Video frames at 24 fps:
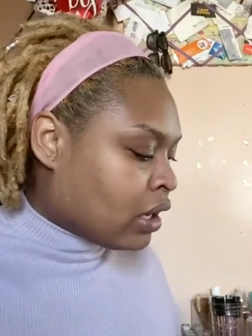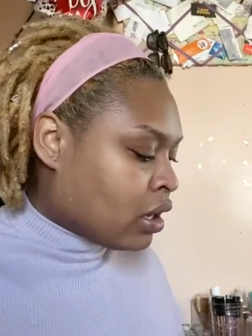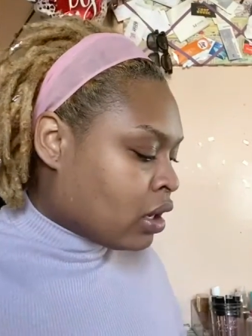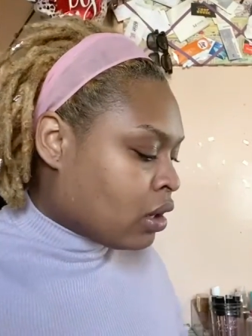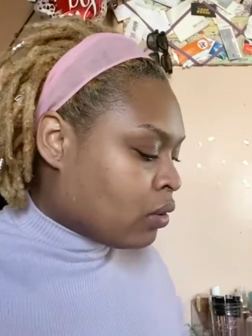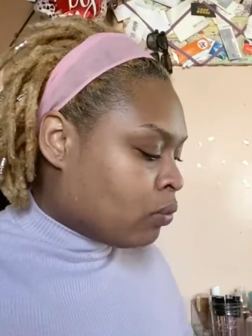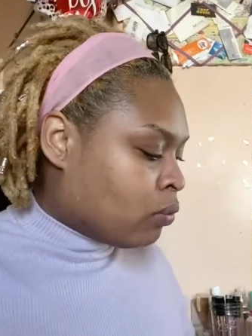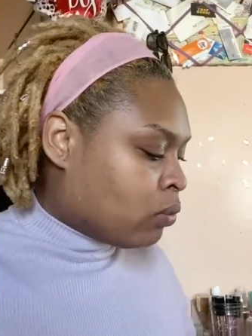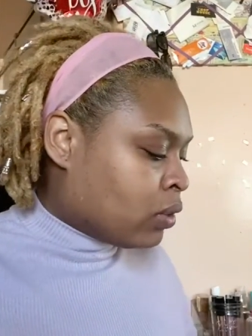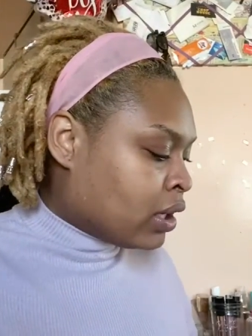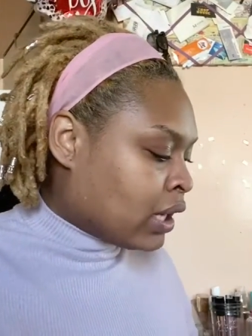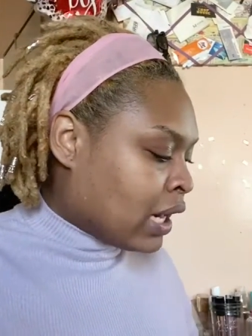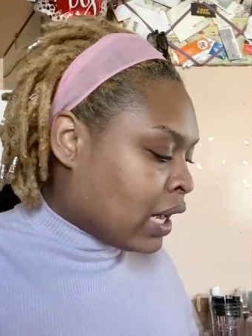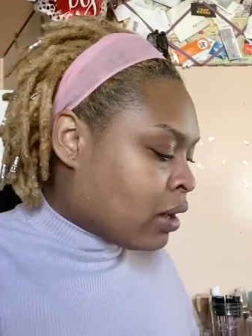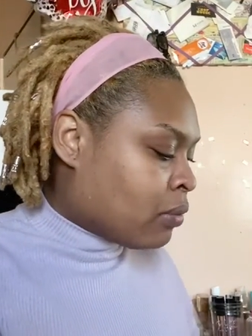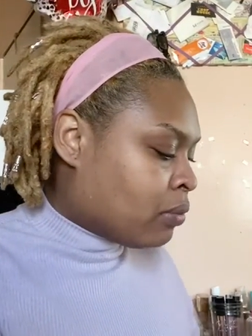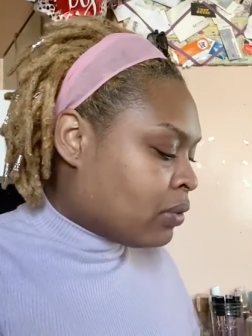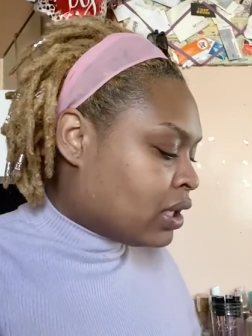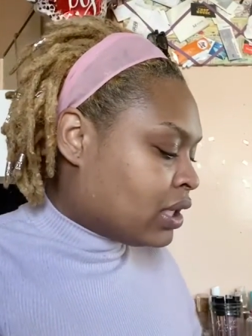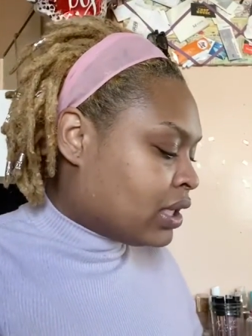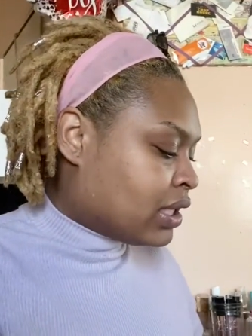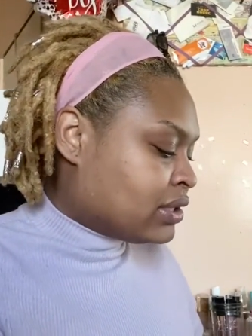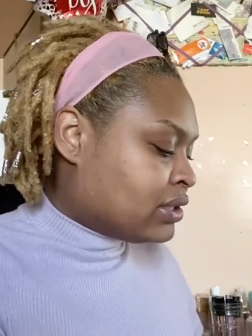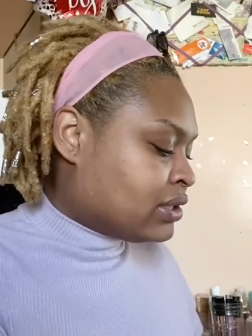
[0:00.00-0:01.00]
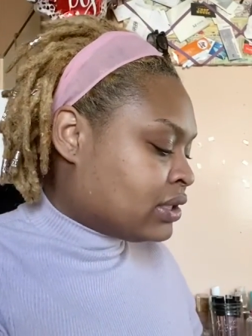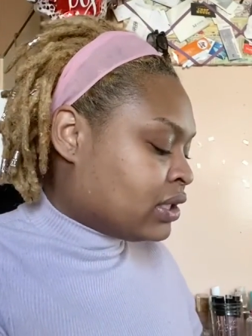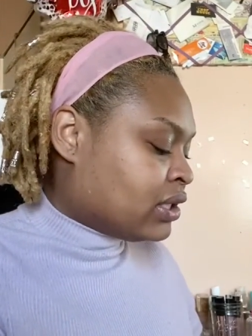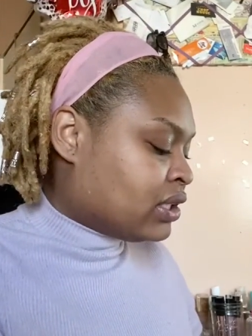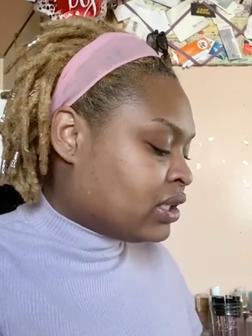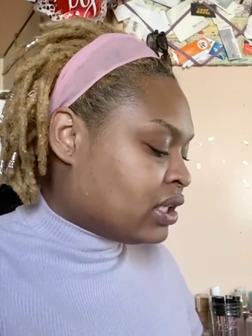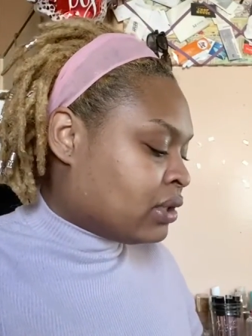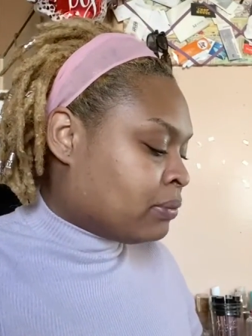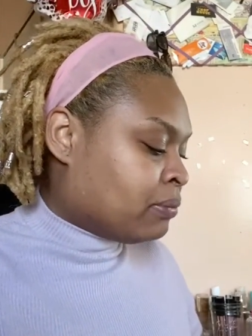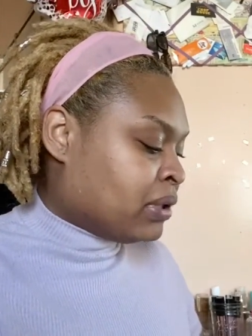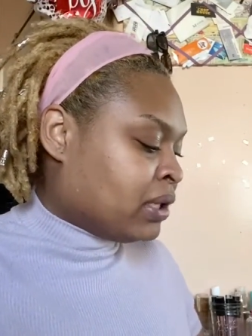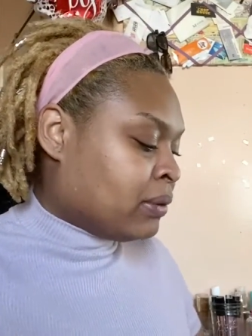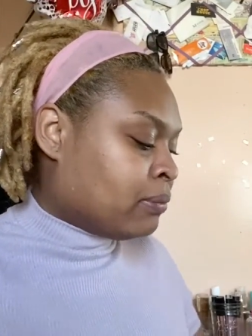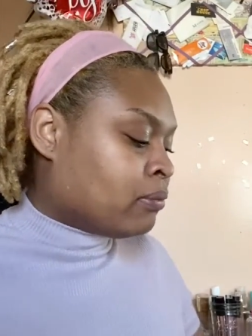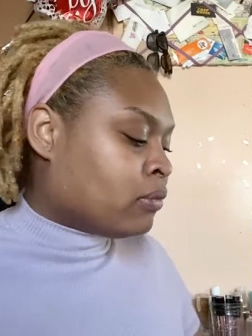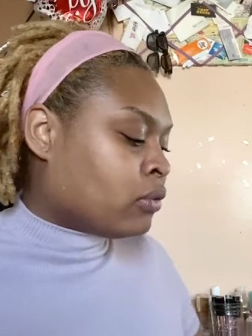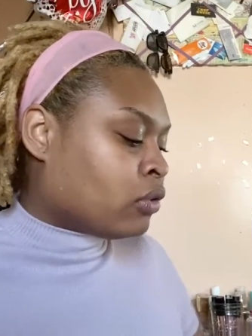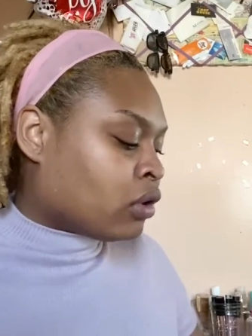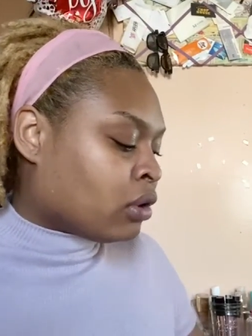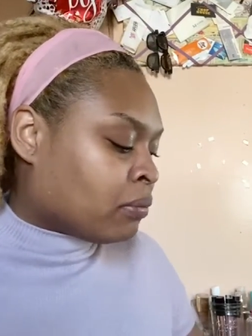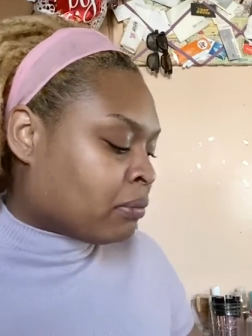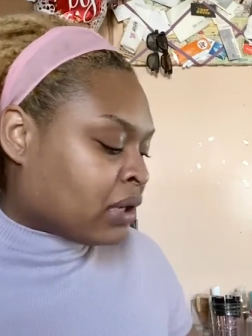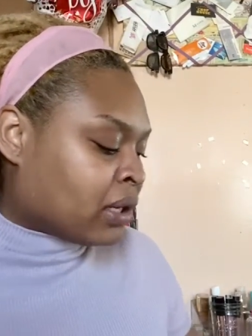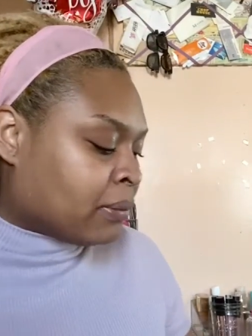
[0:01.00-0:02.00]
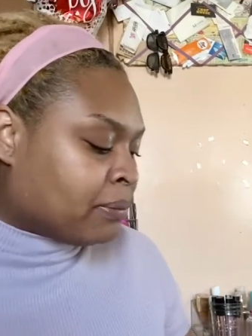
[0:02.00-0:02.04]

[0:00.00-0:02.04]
What I would consider to be more my